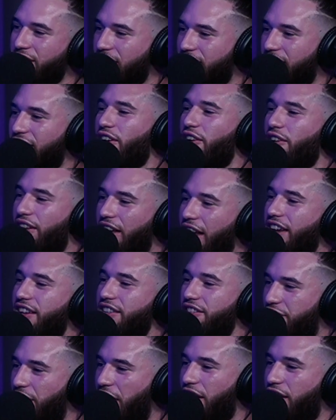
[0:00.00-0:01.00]
I was just like,
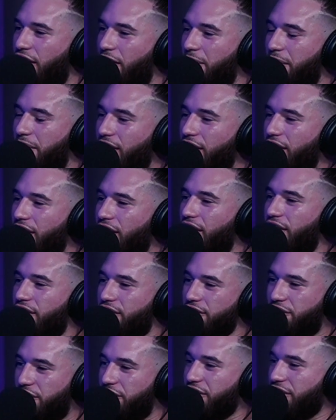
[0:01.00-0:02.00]
okay, Most people Jacob. don't.